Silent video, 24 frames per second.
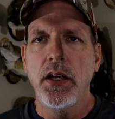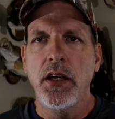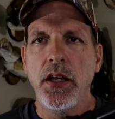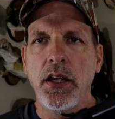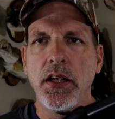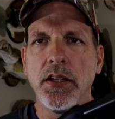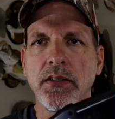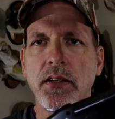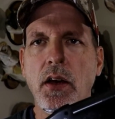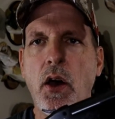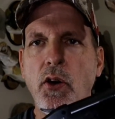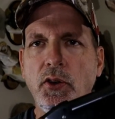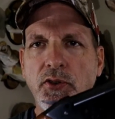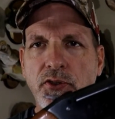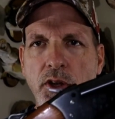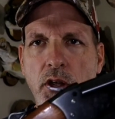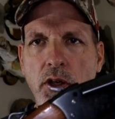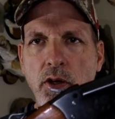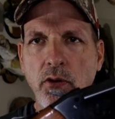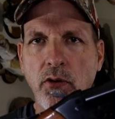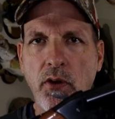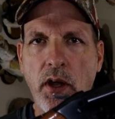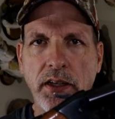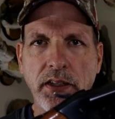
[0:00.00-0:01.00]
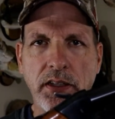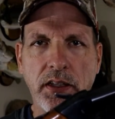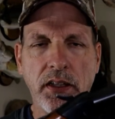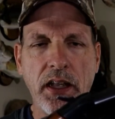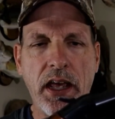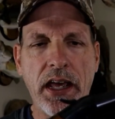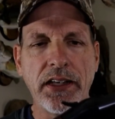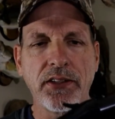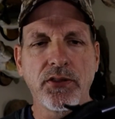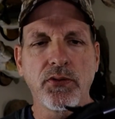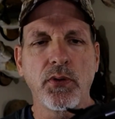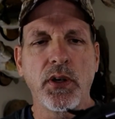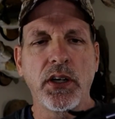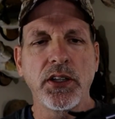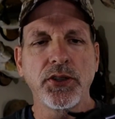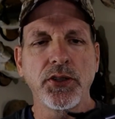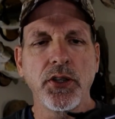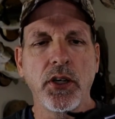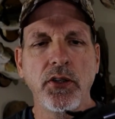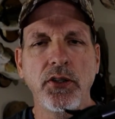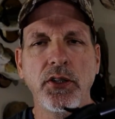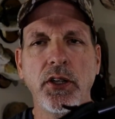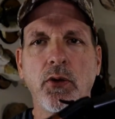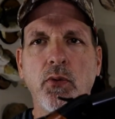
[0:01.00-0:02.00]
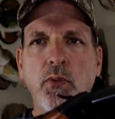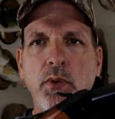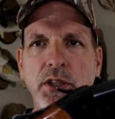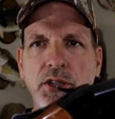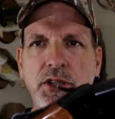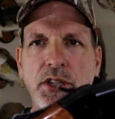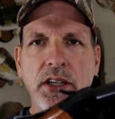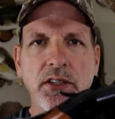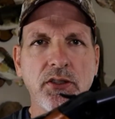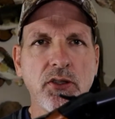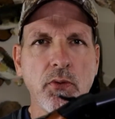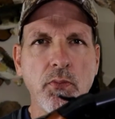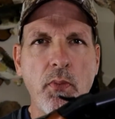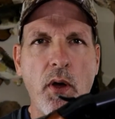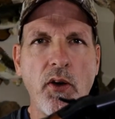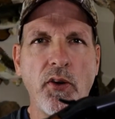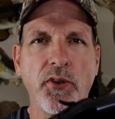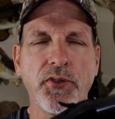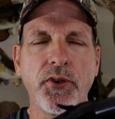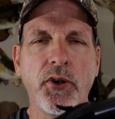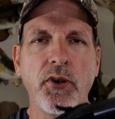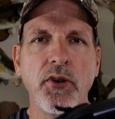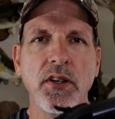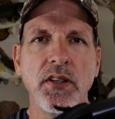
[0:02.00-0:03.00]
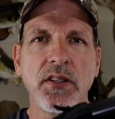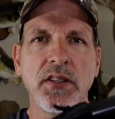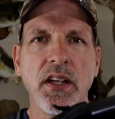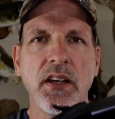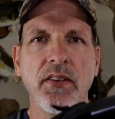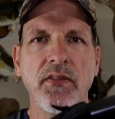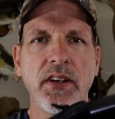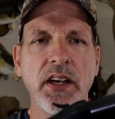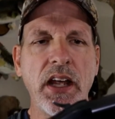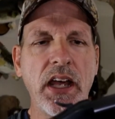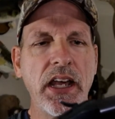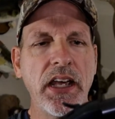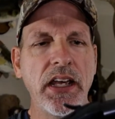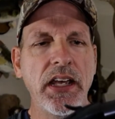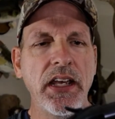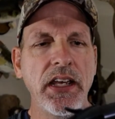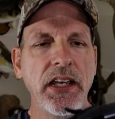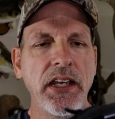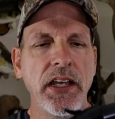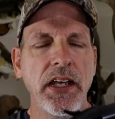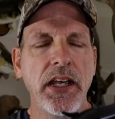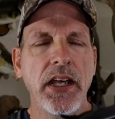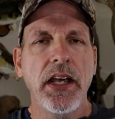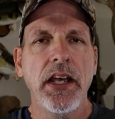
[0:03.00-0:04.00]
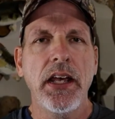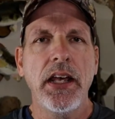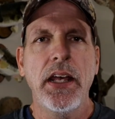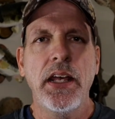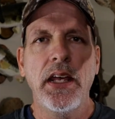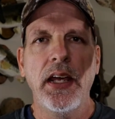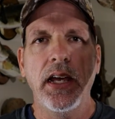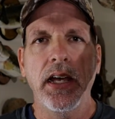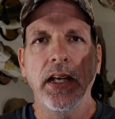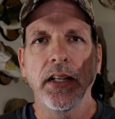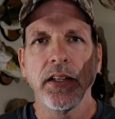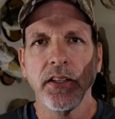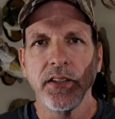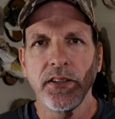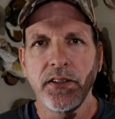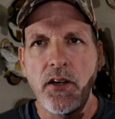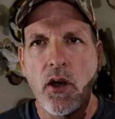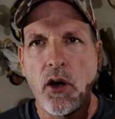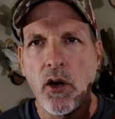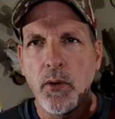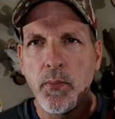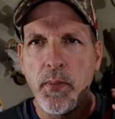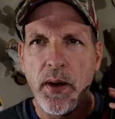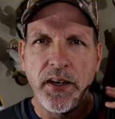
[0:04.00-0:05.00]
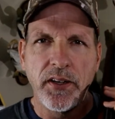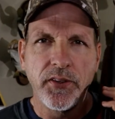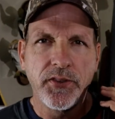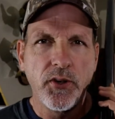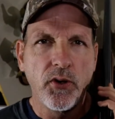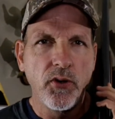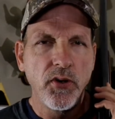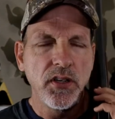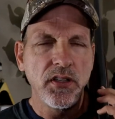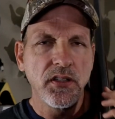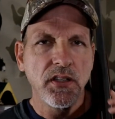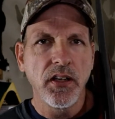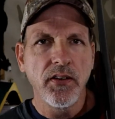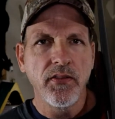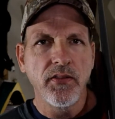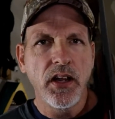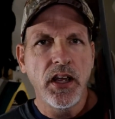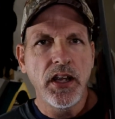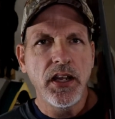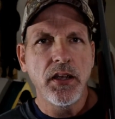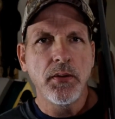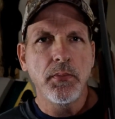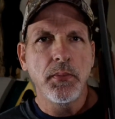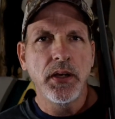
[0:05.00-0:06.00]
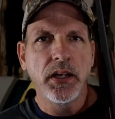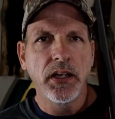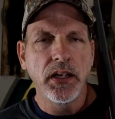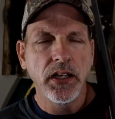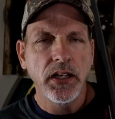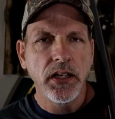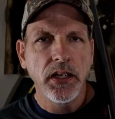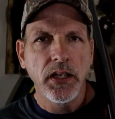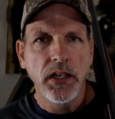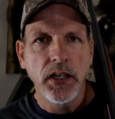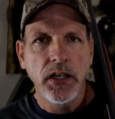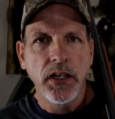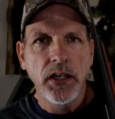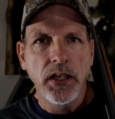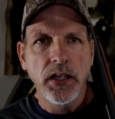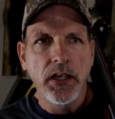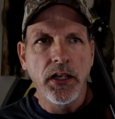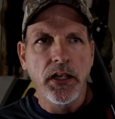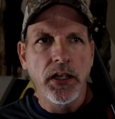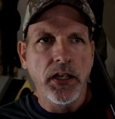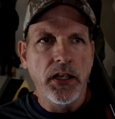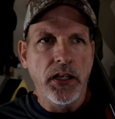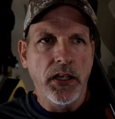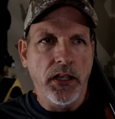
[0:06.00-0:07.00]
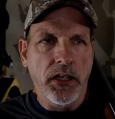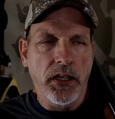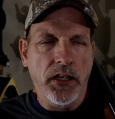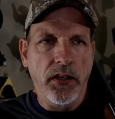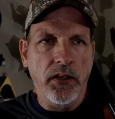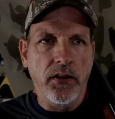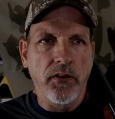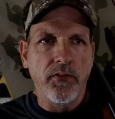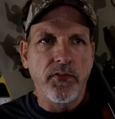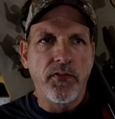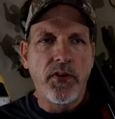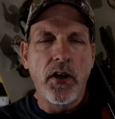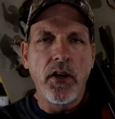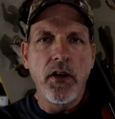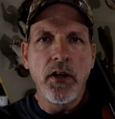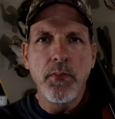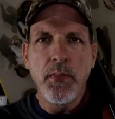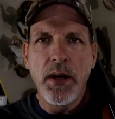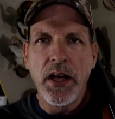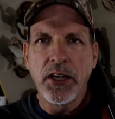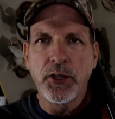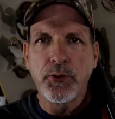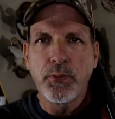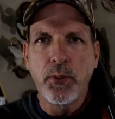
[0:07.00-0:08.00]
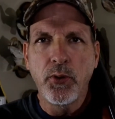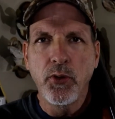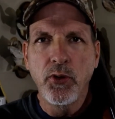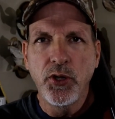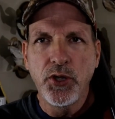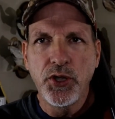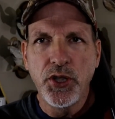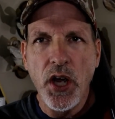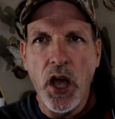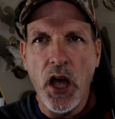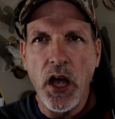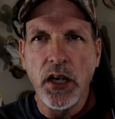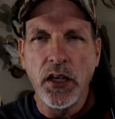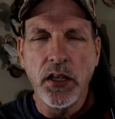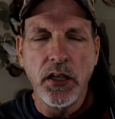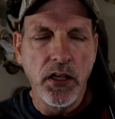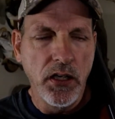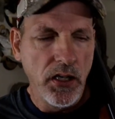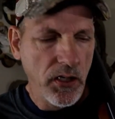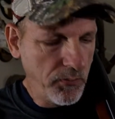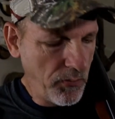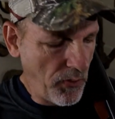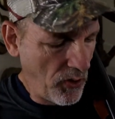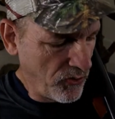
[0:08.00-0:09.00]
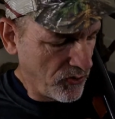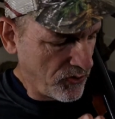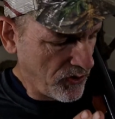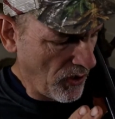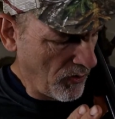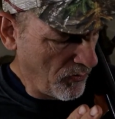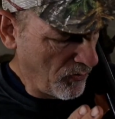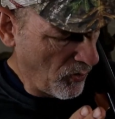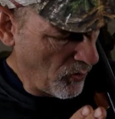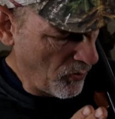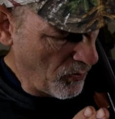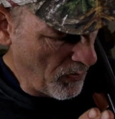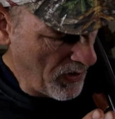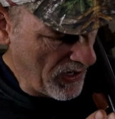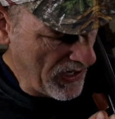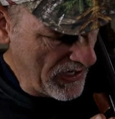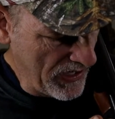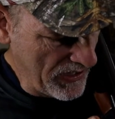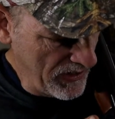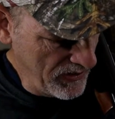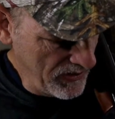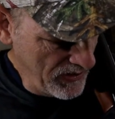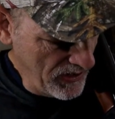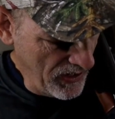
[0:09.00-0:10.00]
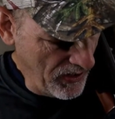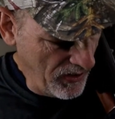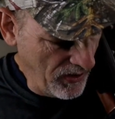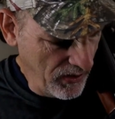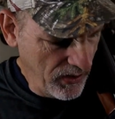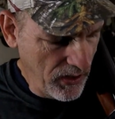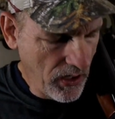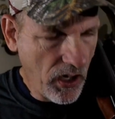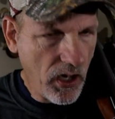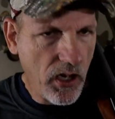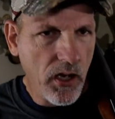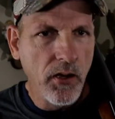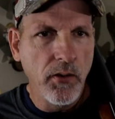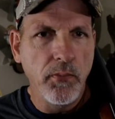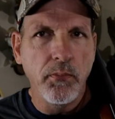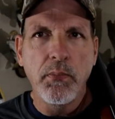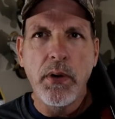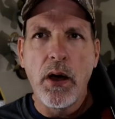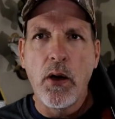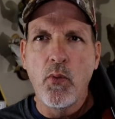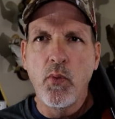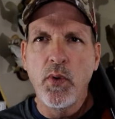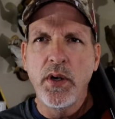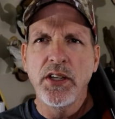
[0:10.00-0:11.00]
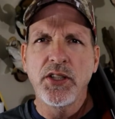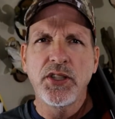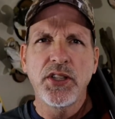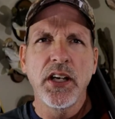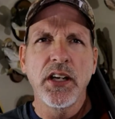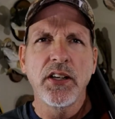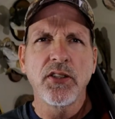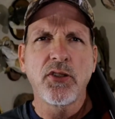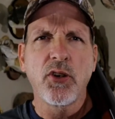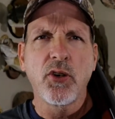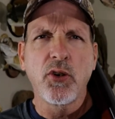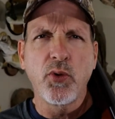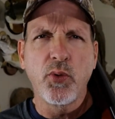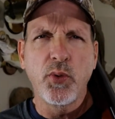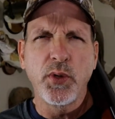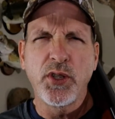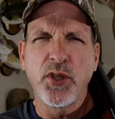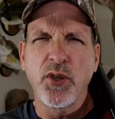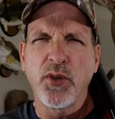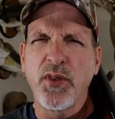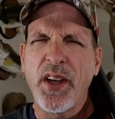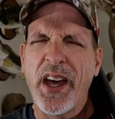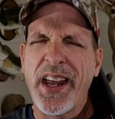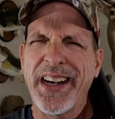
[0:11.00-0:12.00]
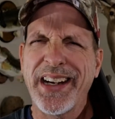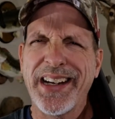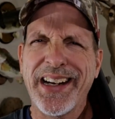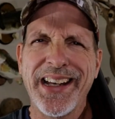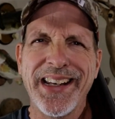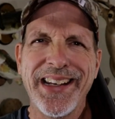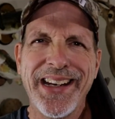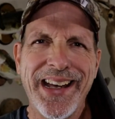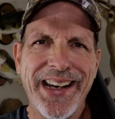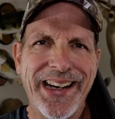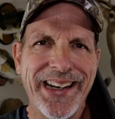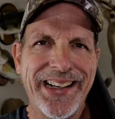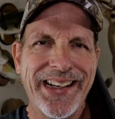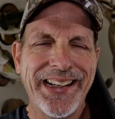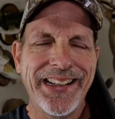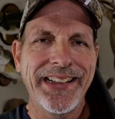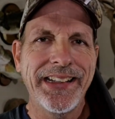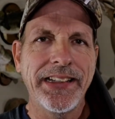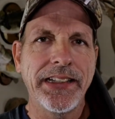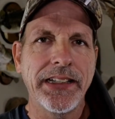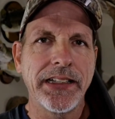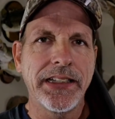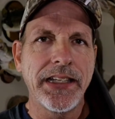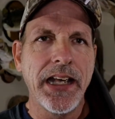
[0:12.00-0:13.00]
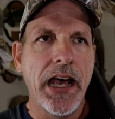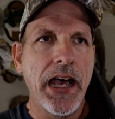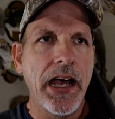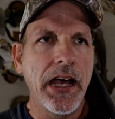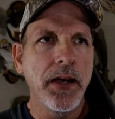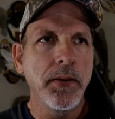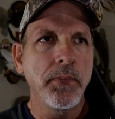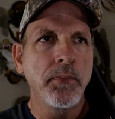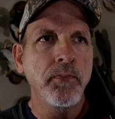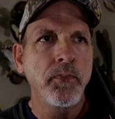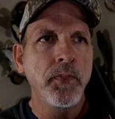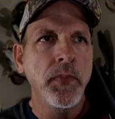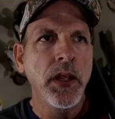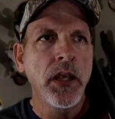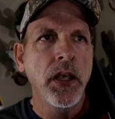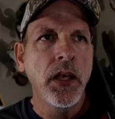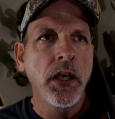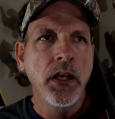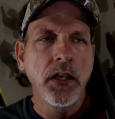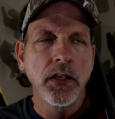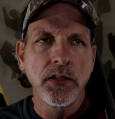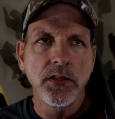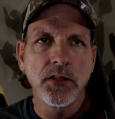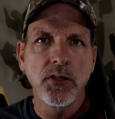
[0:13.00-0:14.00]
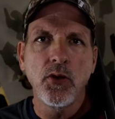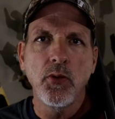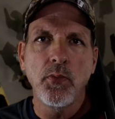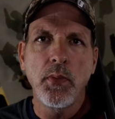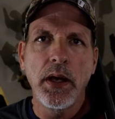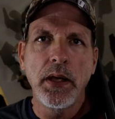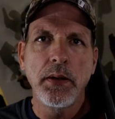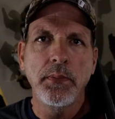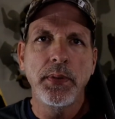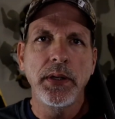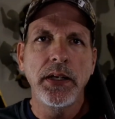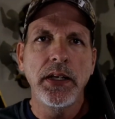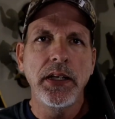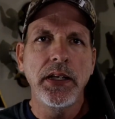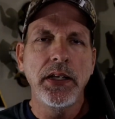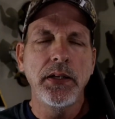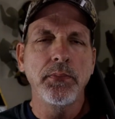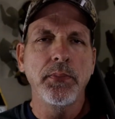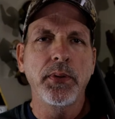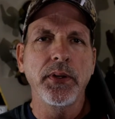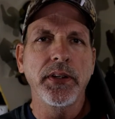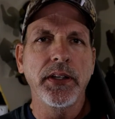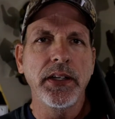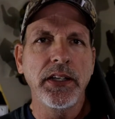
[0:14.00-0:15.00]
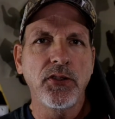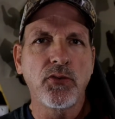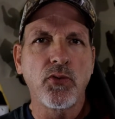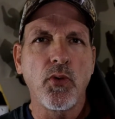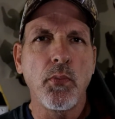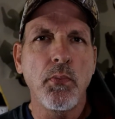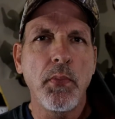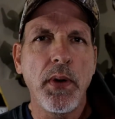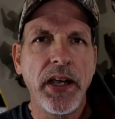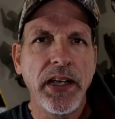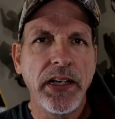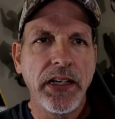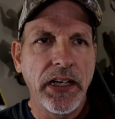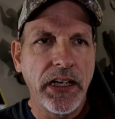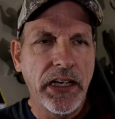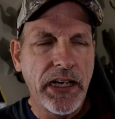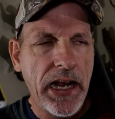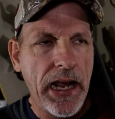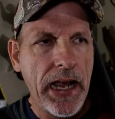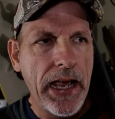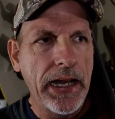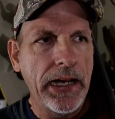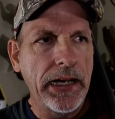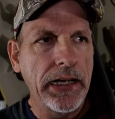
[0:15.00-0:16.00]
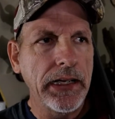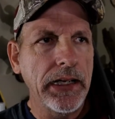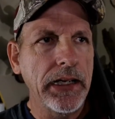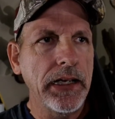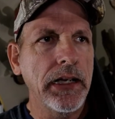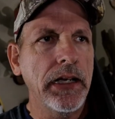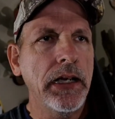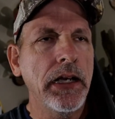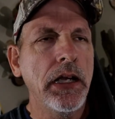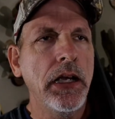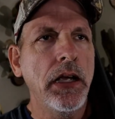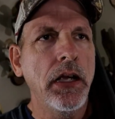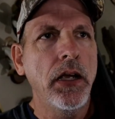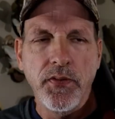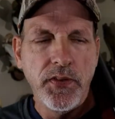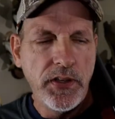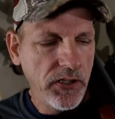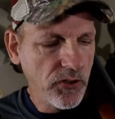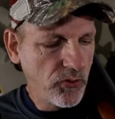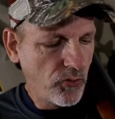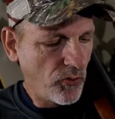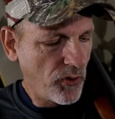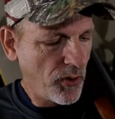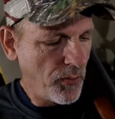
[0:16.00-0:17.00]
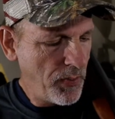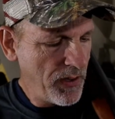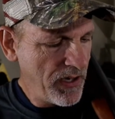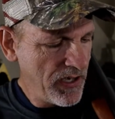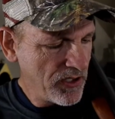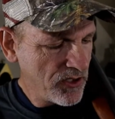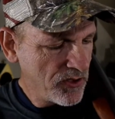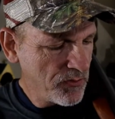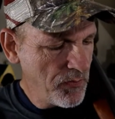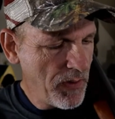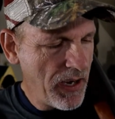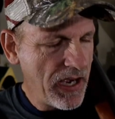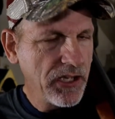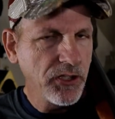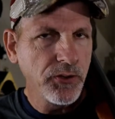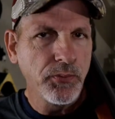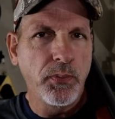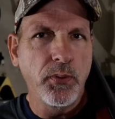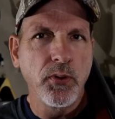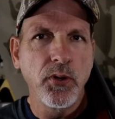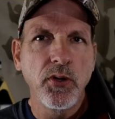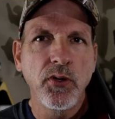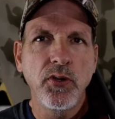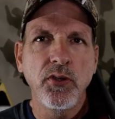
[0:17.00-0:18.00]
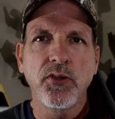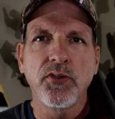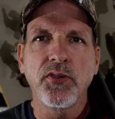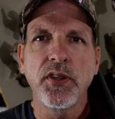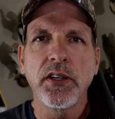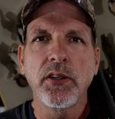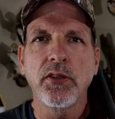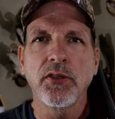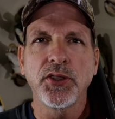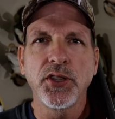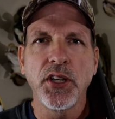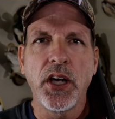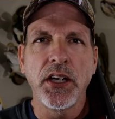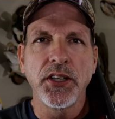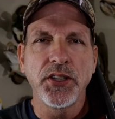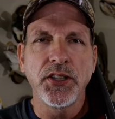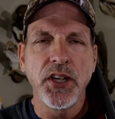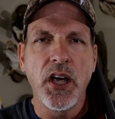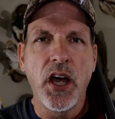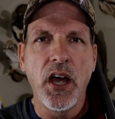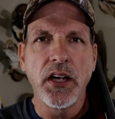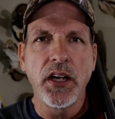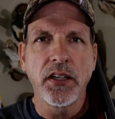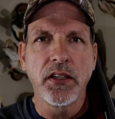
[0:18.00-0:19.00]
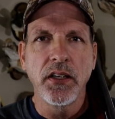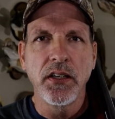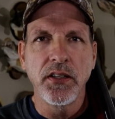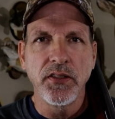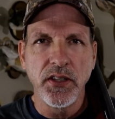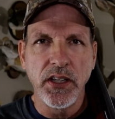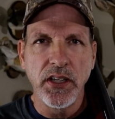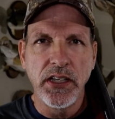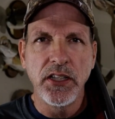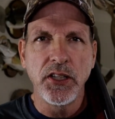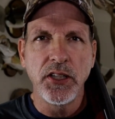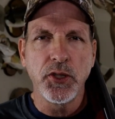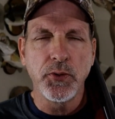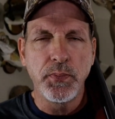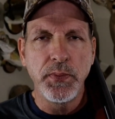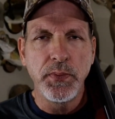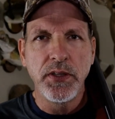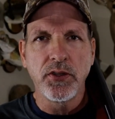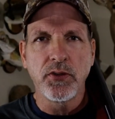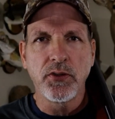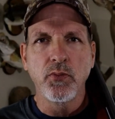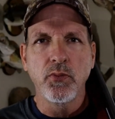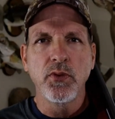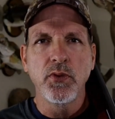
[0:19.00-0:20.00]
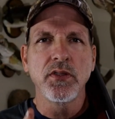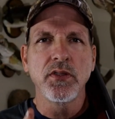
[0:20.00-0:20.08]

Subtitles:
It's also like the last one I showed you, a Winchester Model 37A. And let's talk about the 37A a minute. Very mass produced shotgun. Most of them were made by Winchesters, which was out of Connecticut at the time. Still may be, but these were made in Canada. These were the best mass-produced single-shot shotguns, inexpensive